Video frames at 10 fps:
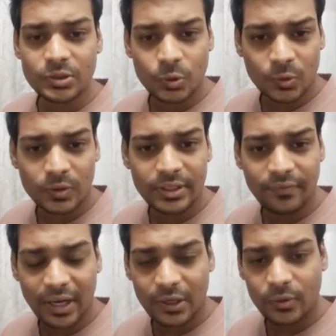store the
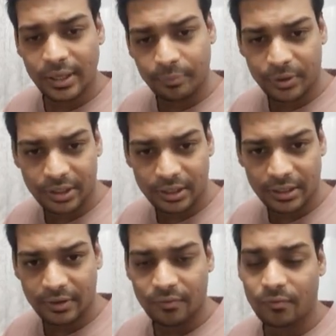value
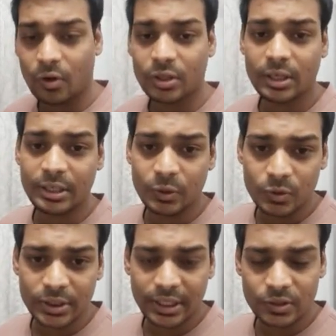temporarily for the
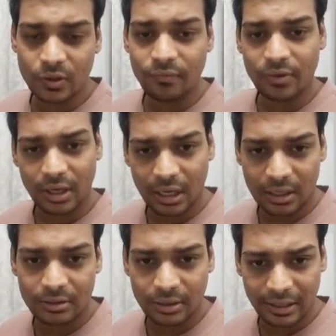use case of
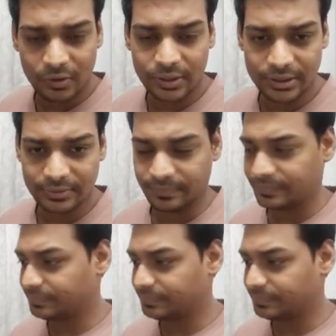our algorithm.